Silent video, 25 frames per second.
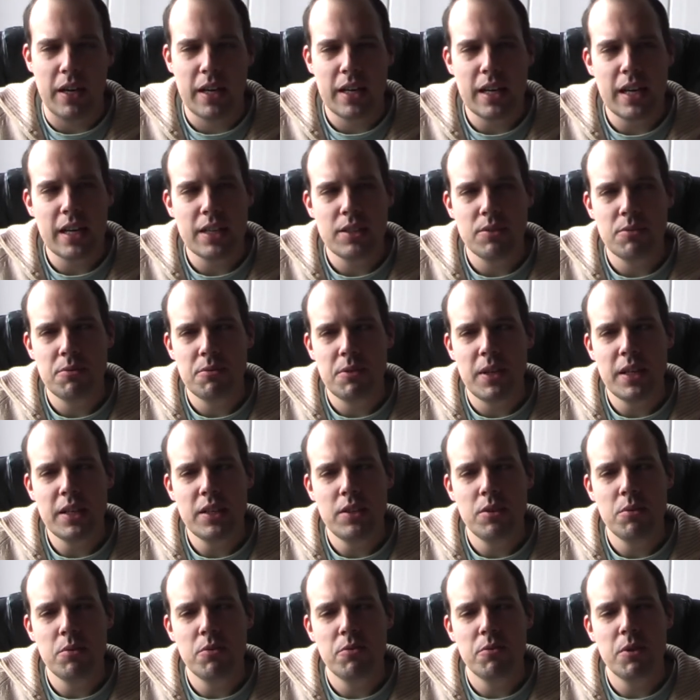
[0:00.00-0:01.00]
I'd like to
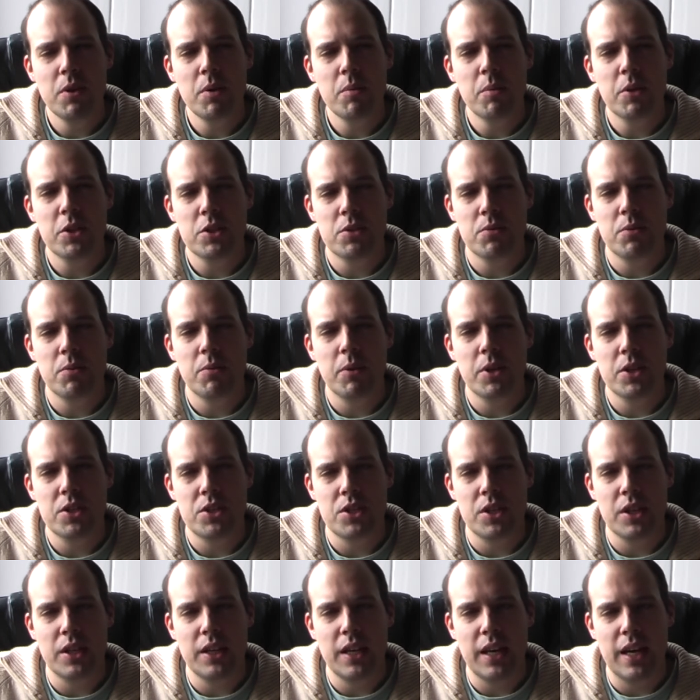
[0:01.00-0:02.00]
thank you very much for
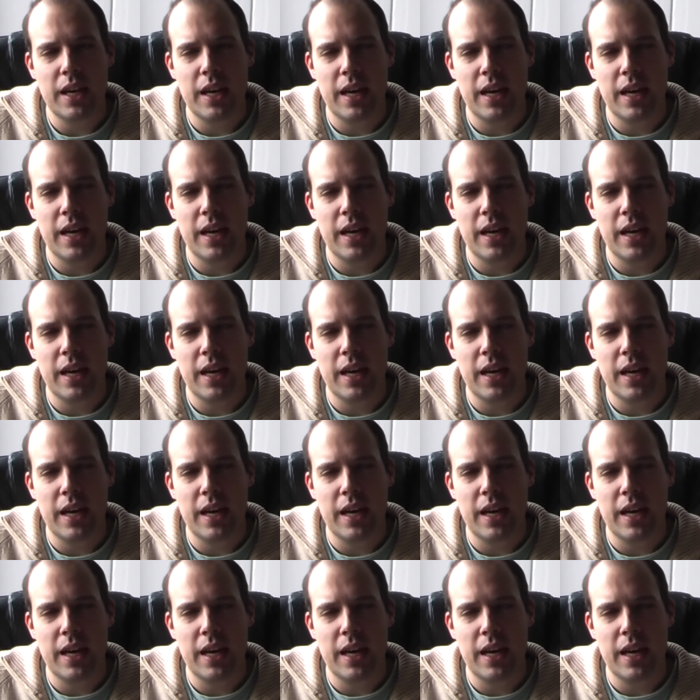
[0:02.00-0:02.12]
watching